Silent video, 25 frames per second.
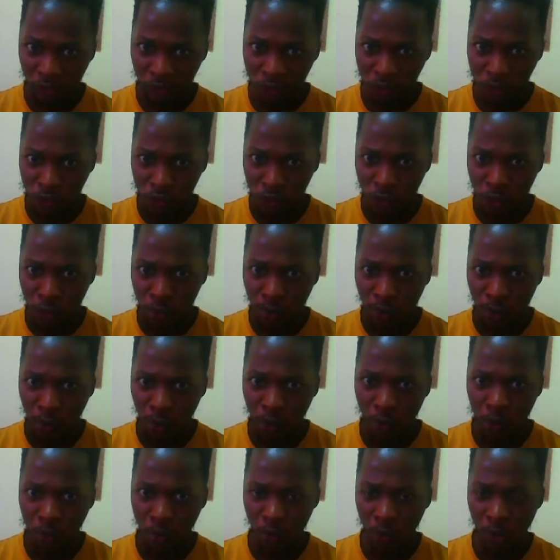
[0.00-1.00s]
2
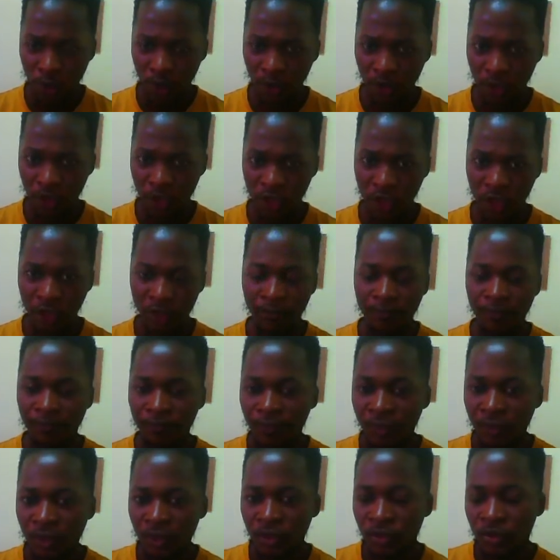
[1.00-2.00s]
boho each.
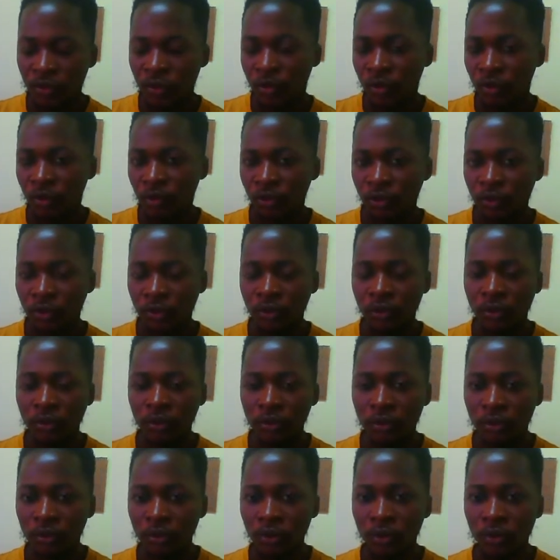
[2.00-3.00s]
So
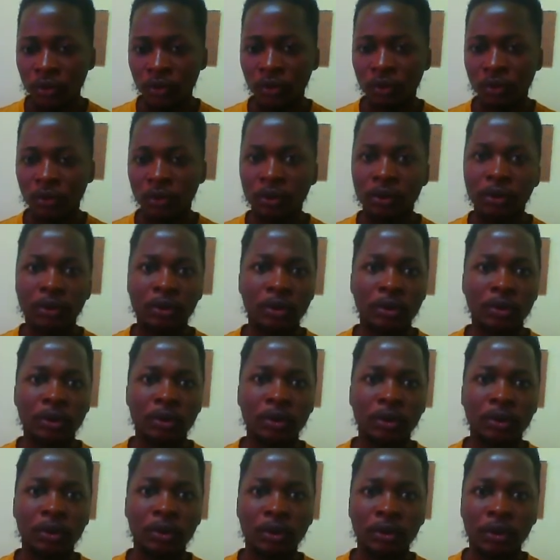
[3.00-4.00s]
to
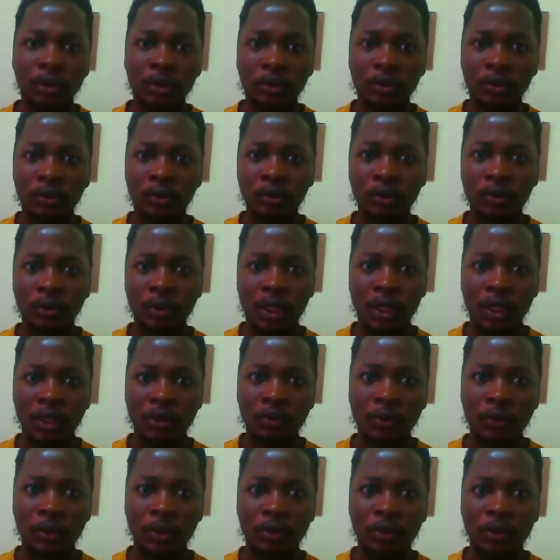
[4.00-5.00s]
do that,
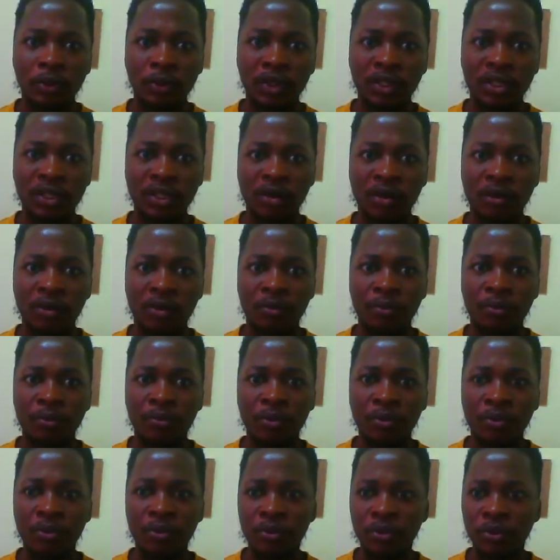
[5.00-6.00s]
we create our
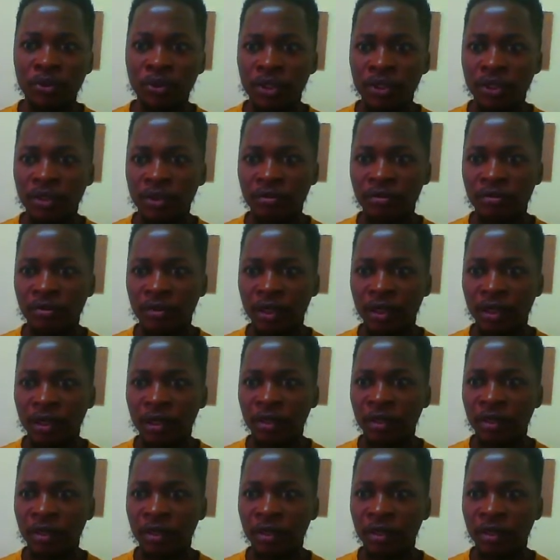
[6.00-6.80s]
boho shapefile.